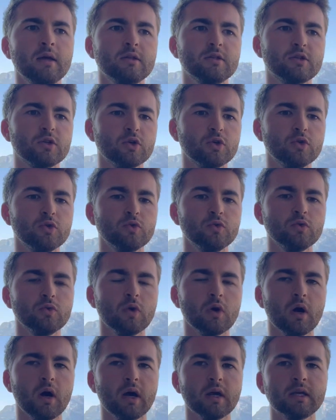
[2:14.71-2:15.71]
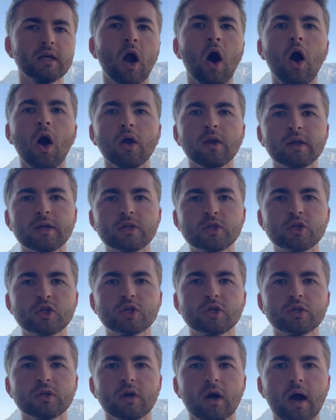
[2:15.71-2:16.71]
to a
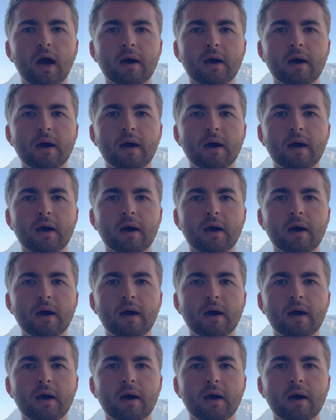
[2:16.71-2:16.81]
yardage